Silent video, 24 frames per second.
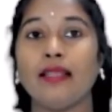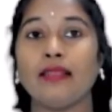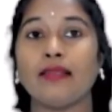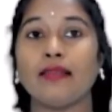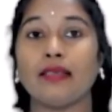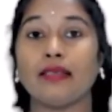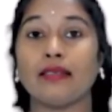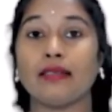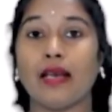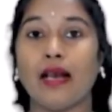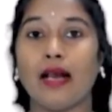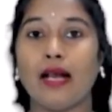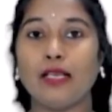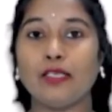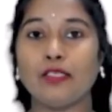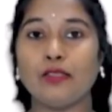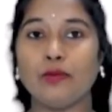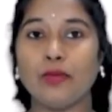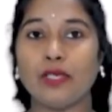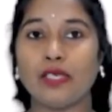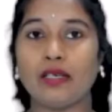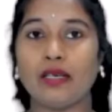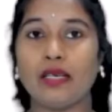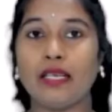that
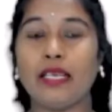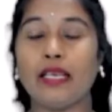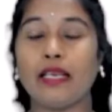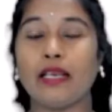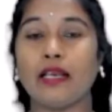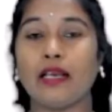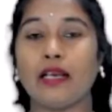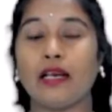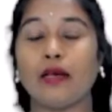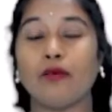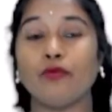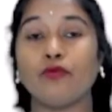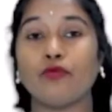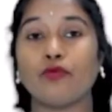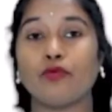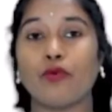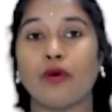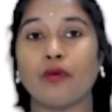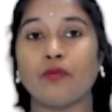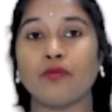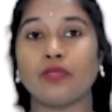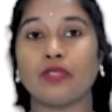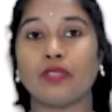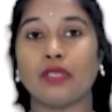ultimately come
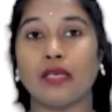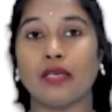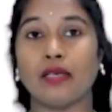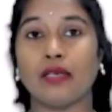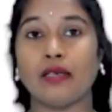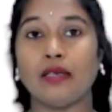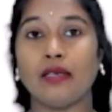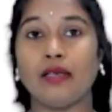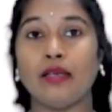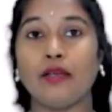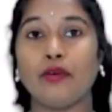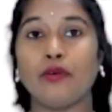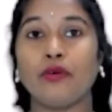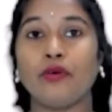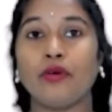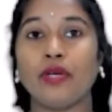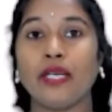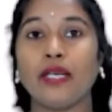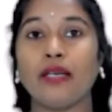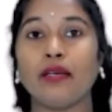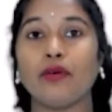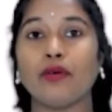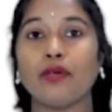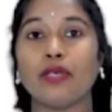from the
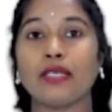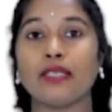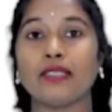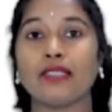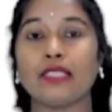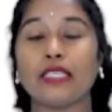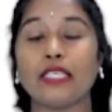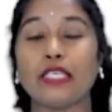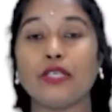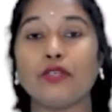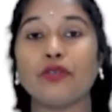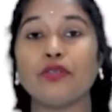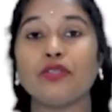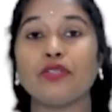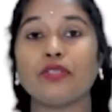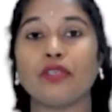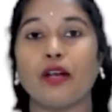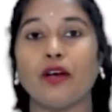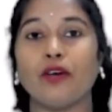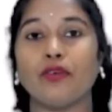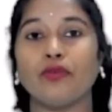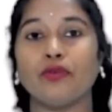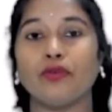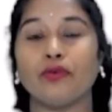rigorous use
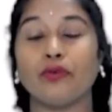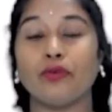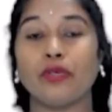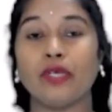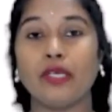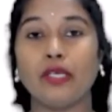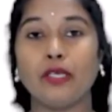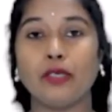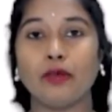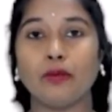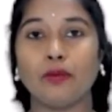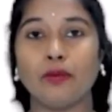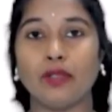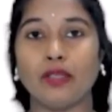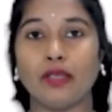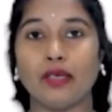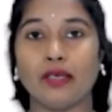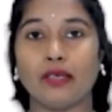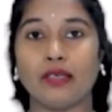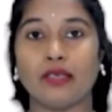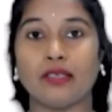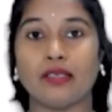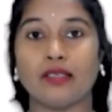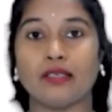of renewable
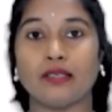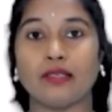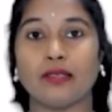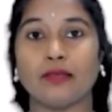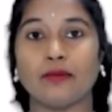energy.